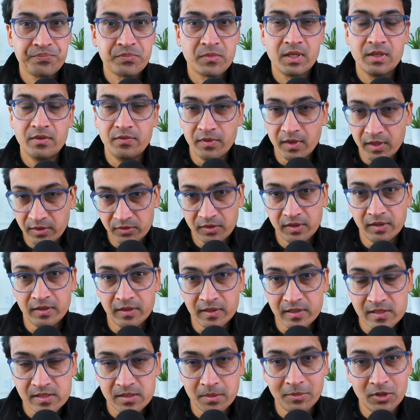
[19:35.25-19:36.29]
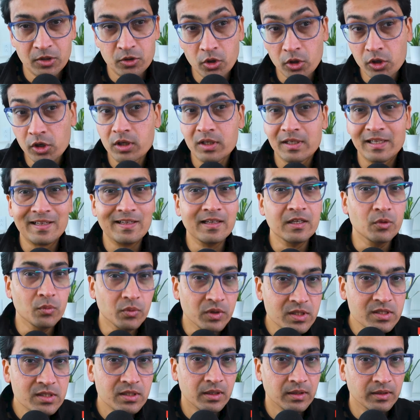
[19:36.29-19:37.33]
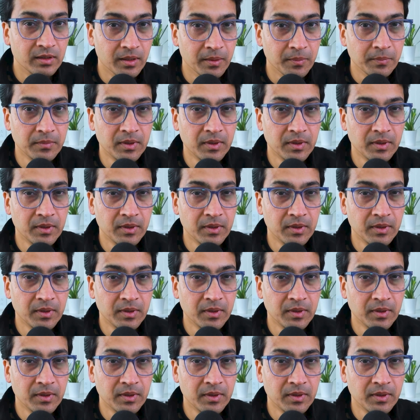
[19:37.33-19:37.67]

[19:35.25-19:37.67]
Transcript: nothing else. I mean, you're not convincing them,